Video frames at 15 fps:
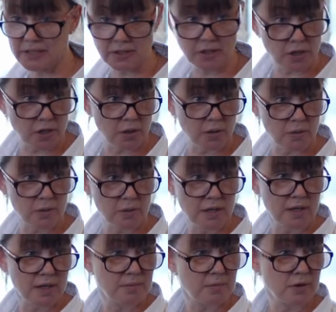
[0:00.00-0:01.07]
and go
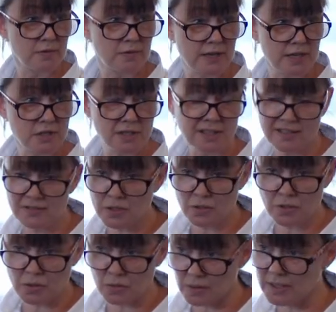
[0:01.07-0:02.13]
motivation. It gives you
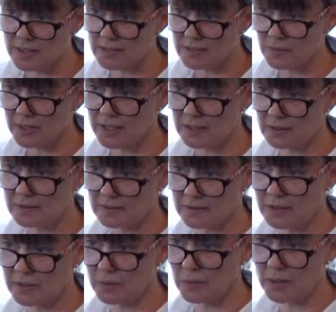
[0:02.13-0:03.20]
joy as well.
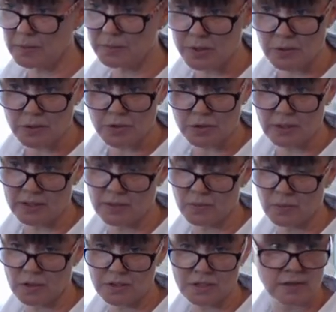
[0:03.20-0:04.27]
You know, Wellbutrin
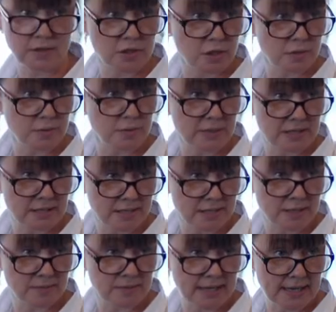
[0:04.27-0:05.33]
works on the dopamine
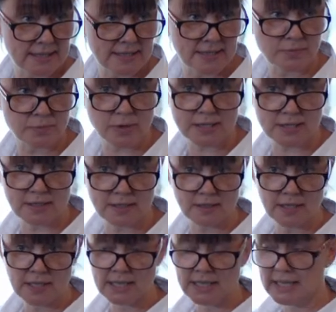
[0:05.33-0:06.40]
system, an antidepressant.
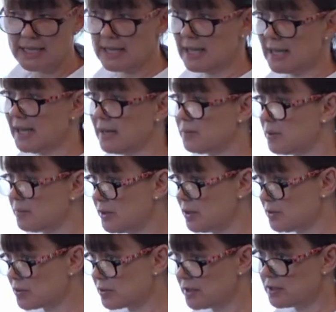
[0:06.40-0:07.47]
And
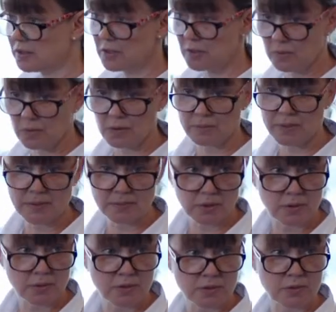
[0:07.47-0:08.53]
Wellbutrin, you know, on
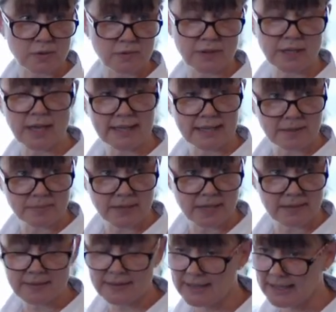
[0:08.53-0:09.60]
people who are sort of lying in
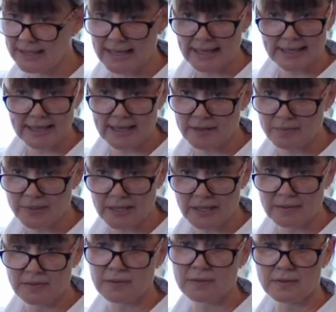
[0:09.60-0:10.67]
bed, they can't get out of
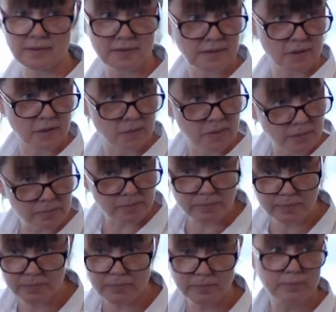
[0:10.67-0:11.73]
bed, you know,
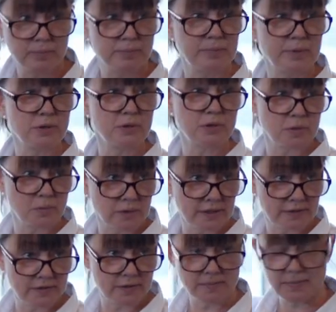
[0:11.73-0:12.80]
Wellbutrin will
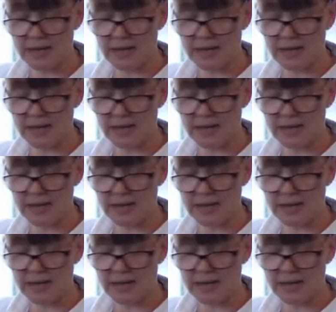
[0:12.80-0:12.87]
give them